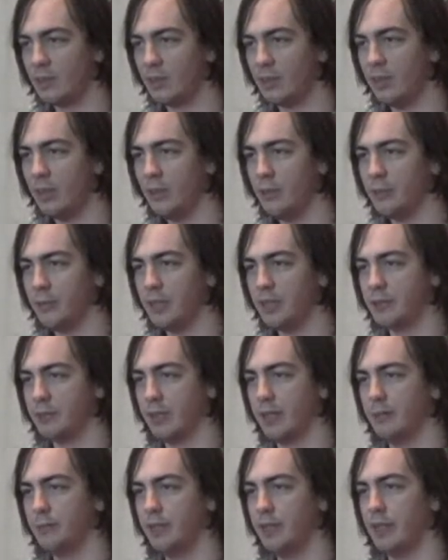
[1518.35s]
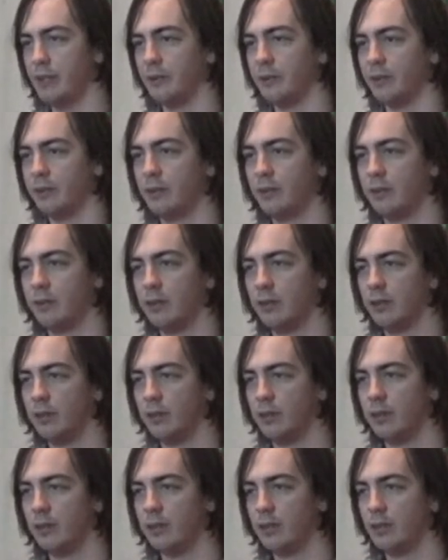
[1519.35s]
Oh, that's right, Rio.
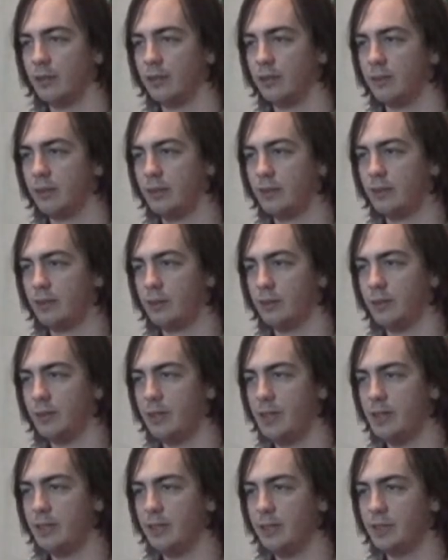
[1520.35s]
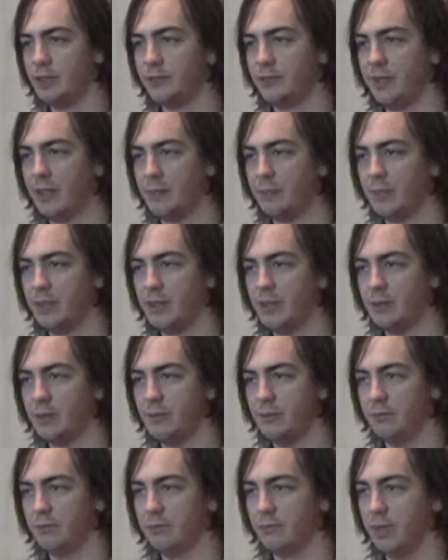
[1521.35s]
Don't you need to let your family know
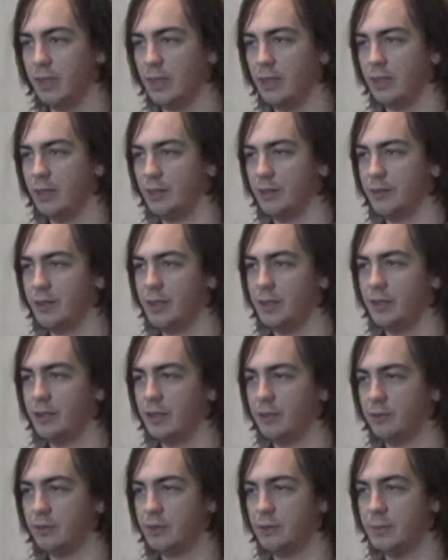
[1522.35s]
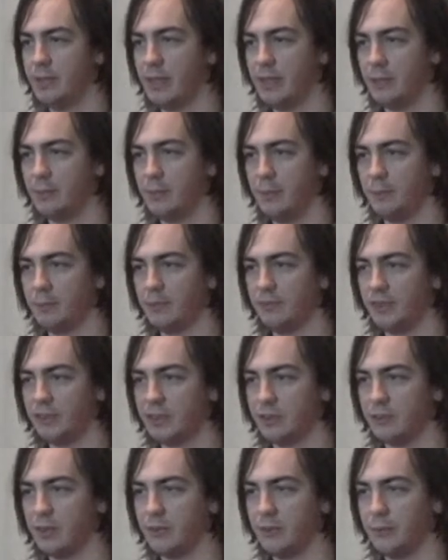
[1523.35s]
that you're going to be helping
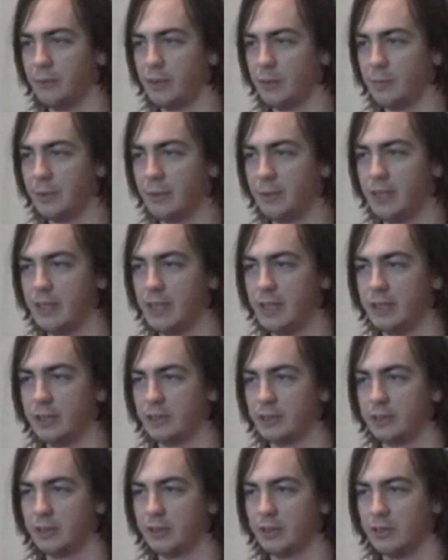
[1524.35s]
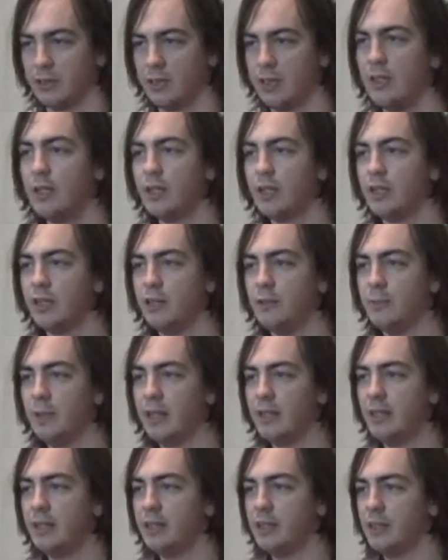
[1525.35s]
Professor Rowan with the Pokédex? You may
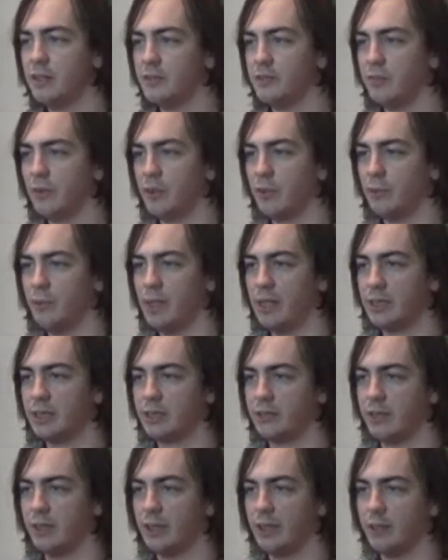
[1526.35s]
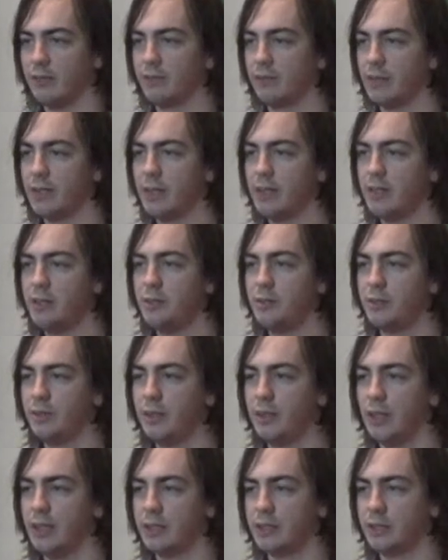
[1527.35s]
need to go far away, so I think you should
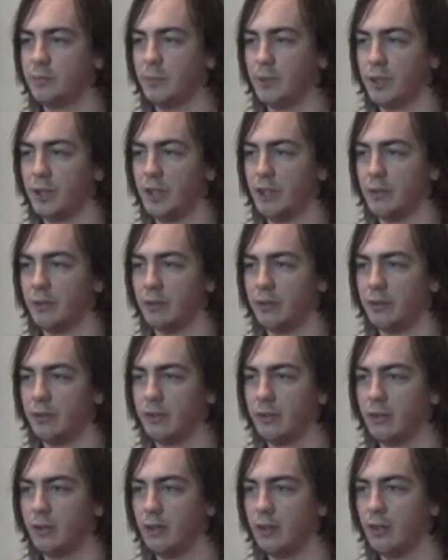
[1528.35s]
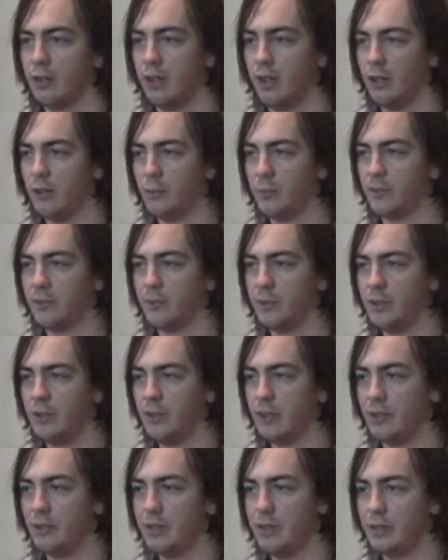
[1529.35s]
let someone know. Oh, before you
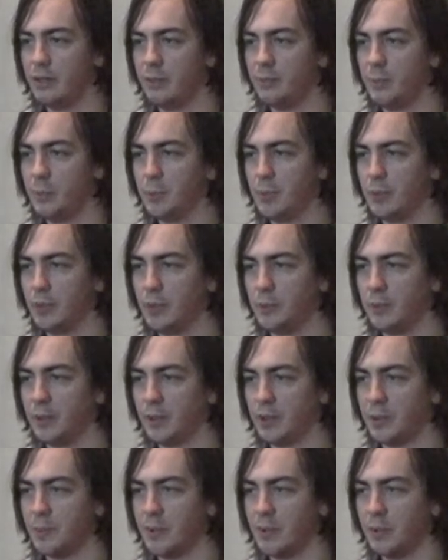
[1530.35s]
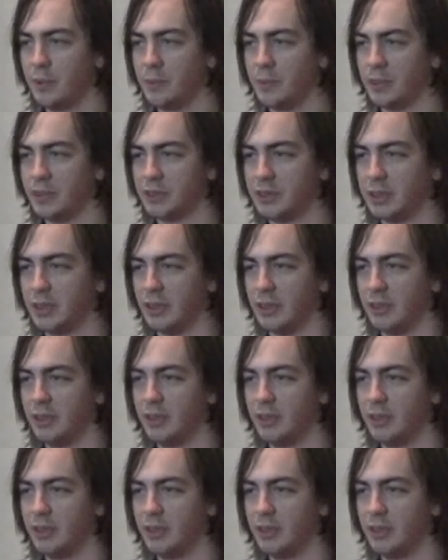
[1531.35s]
go, heal up your Pokemon at the Pokemon Center.